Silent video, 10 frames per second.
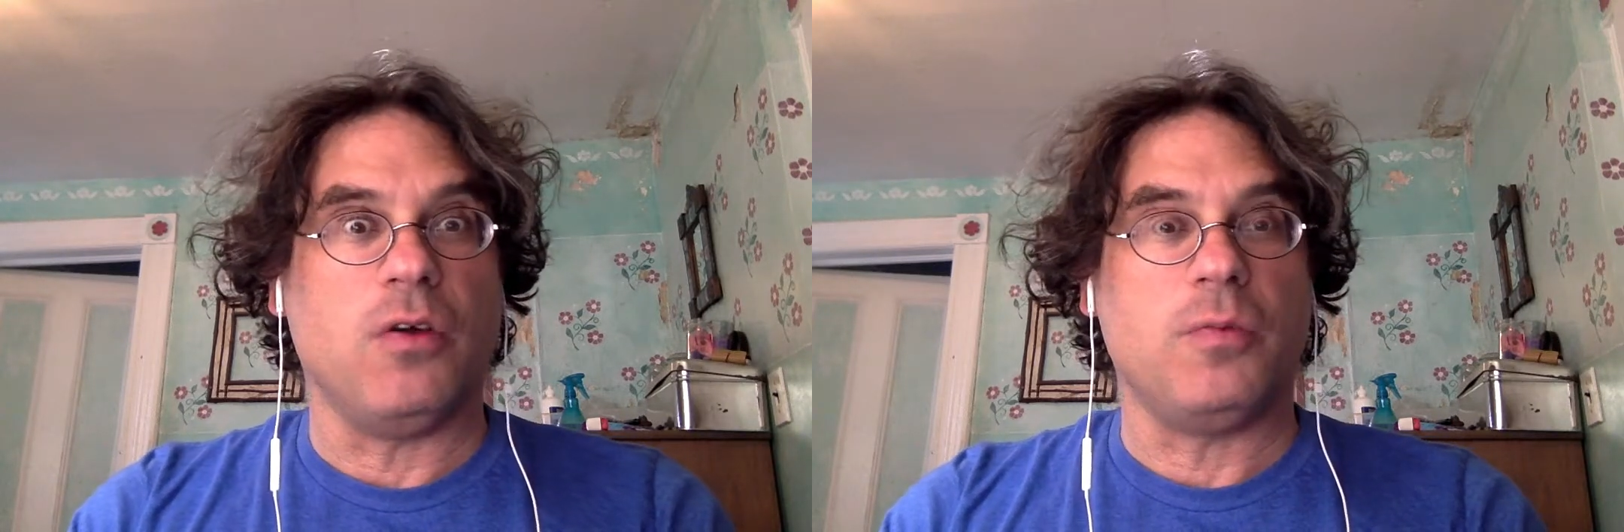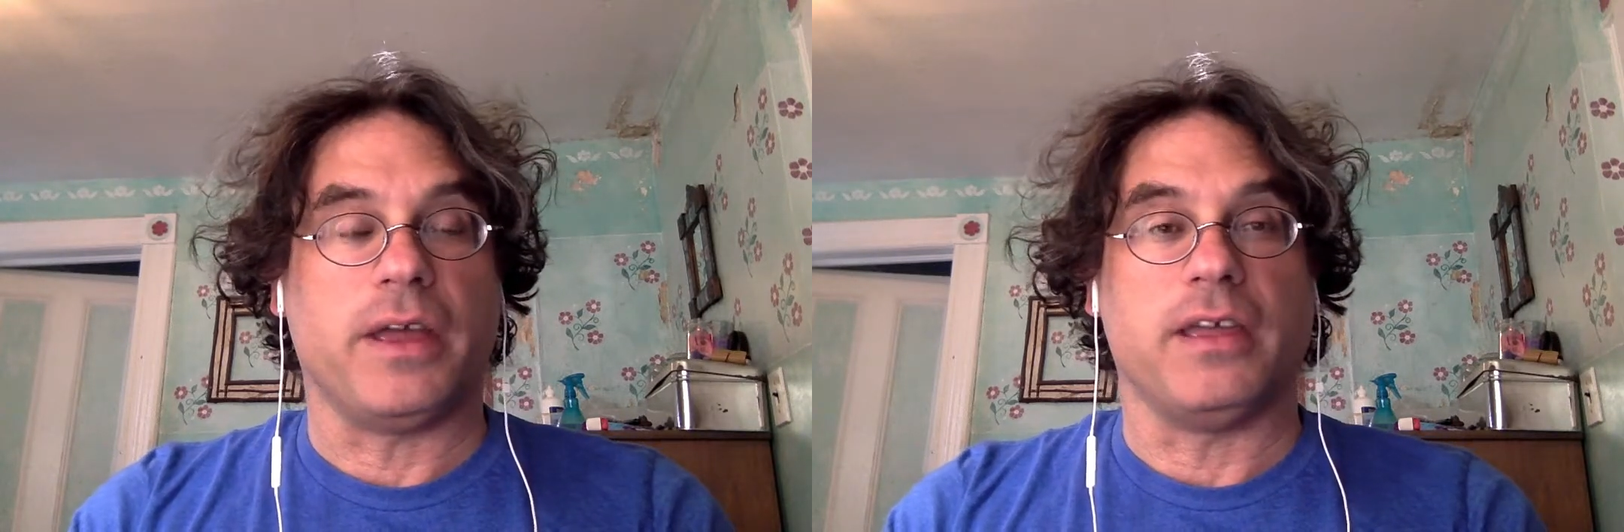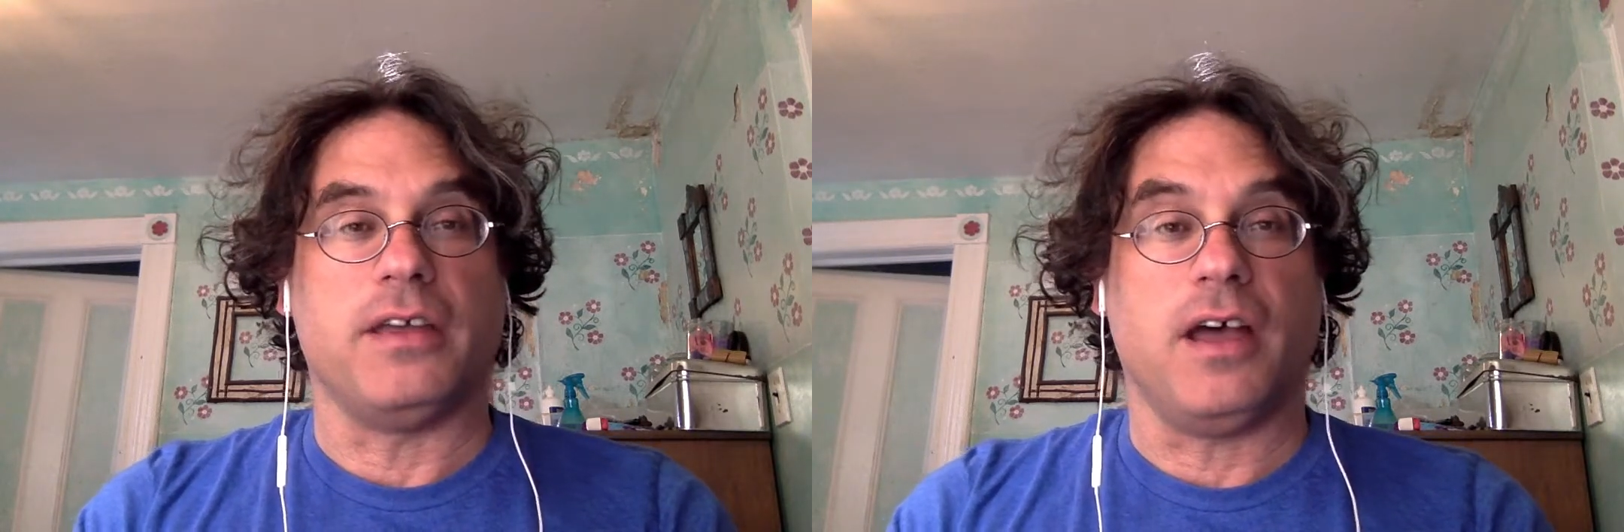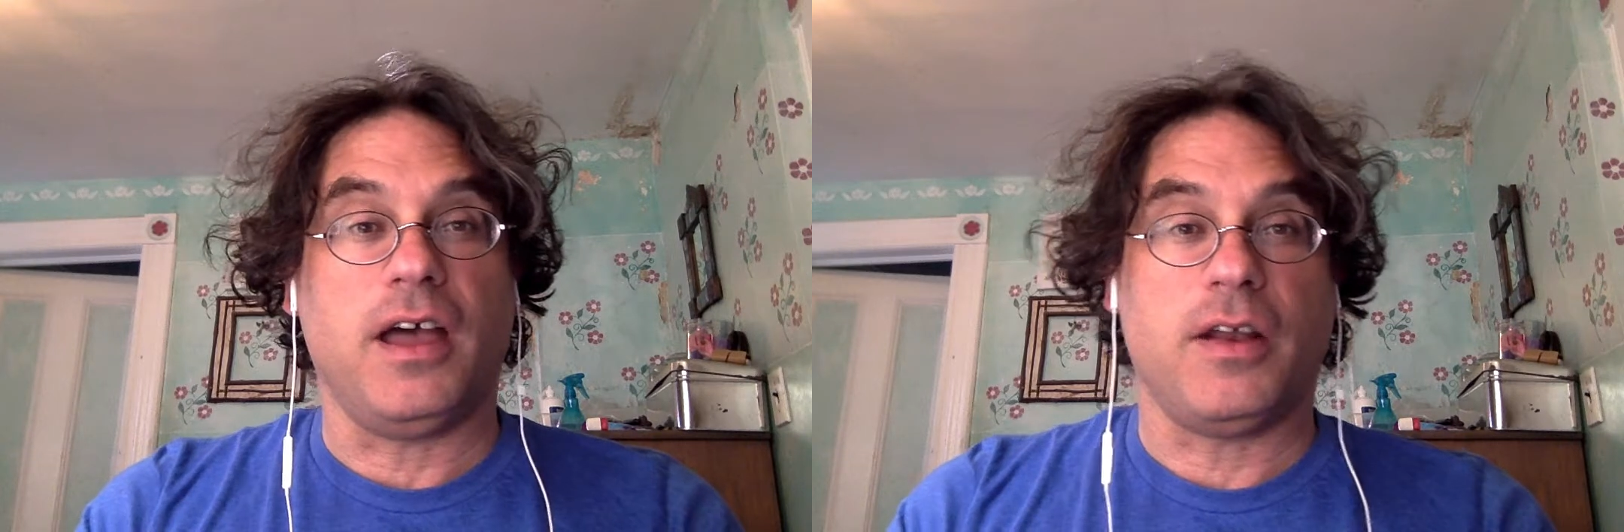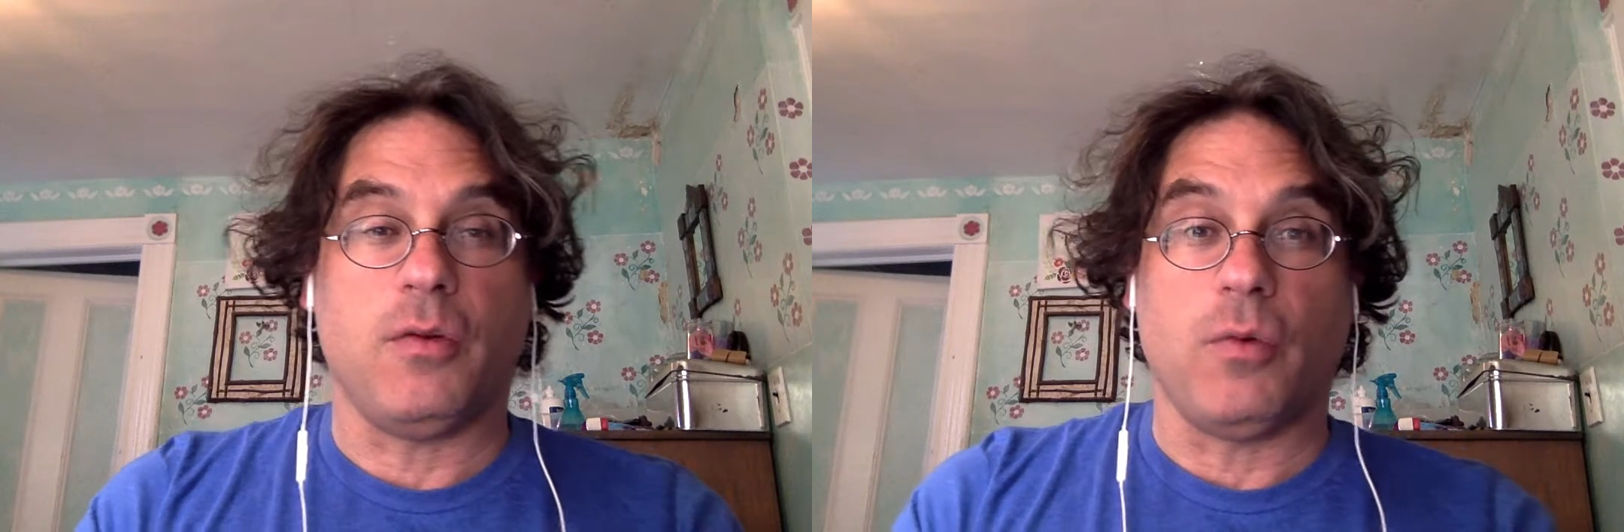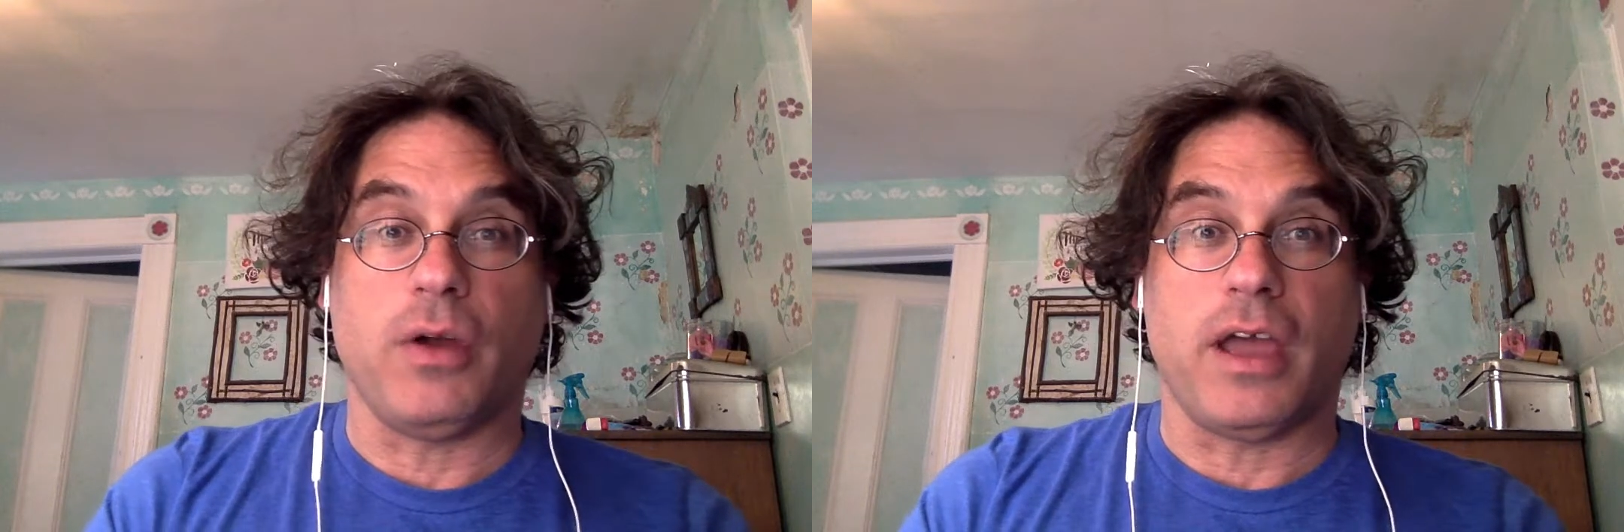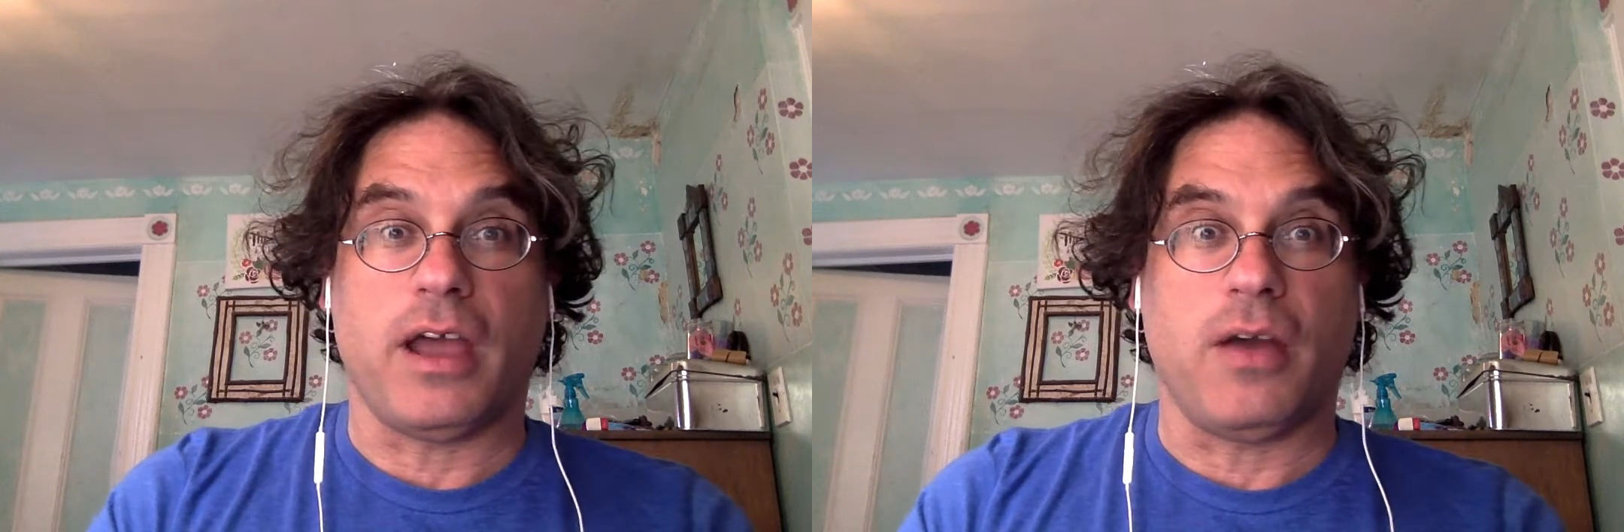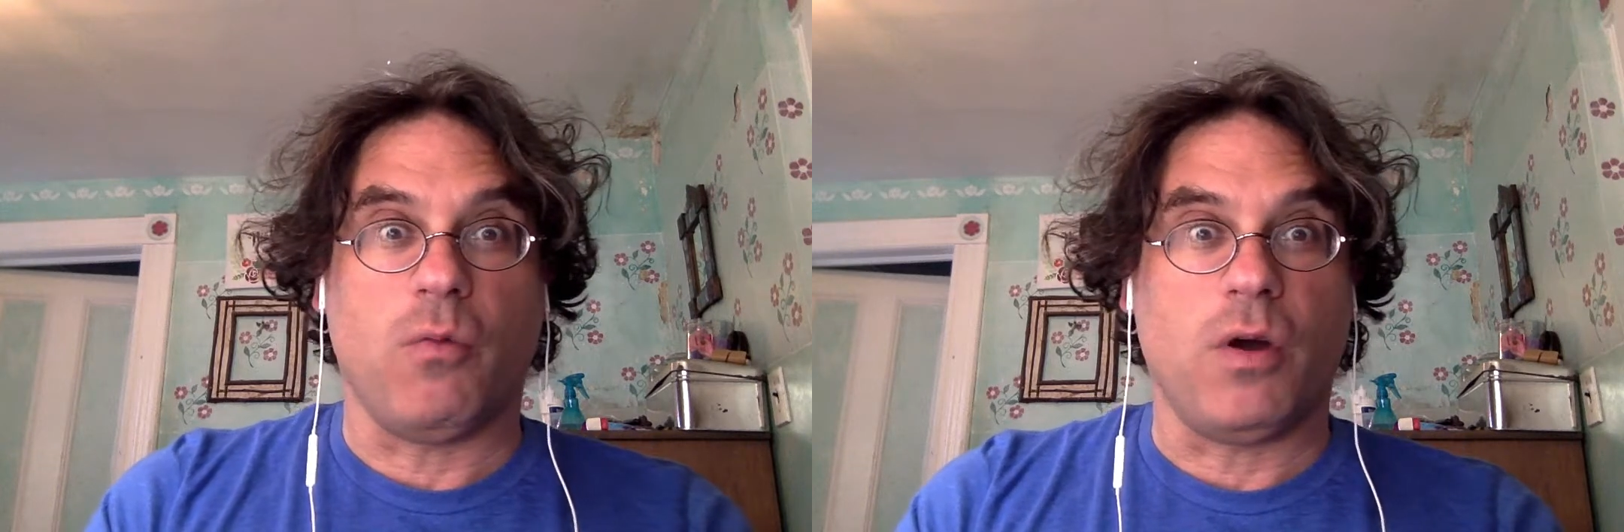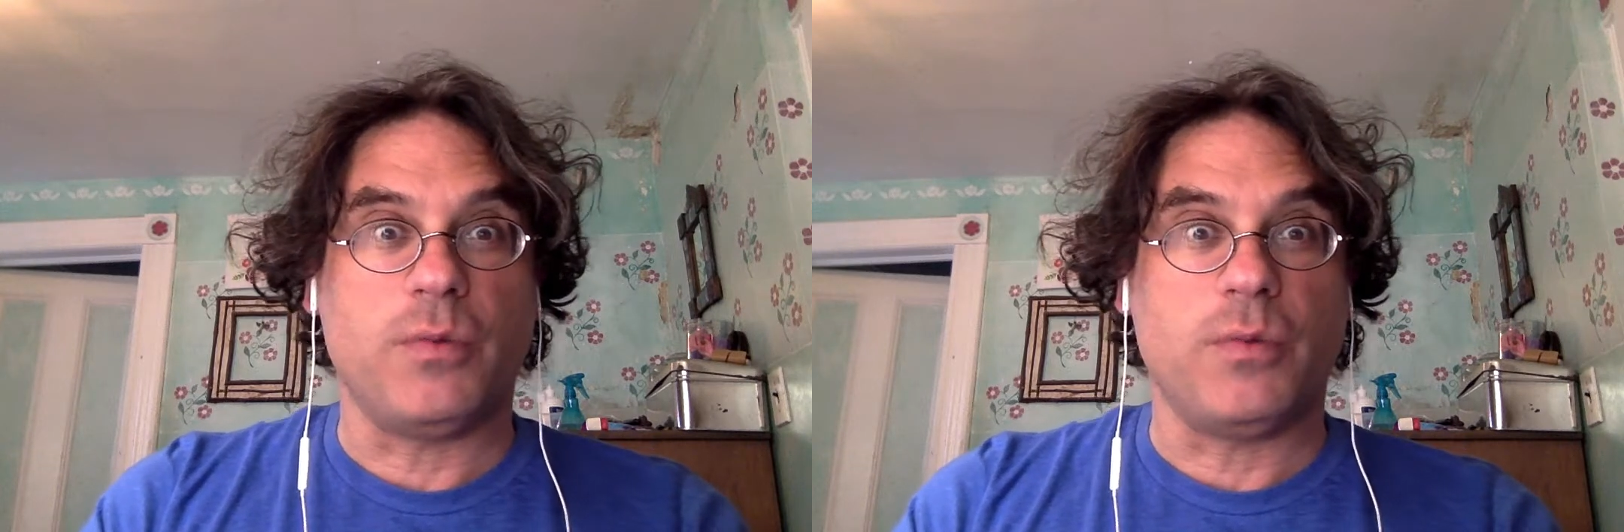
Oh my God, what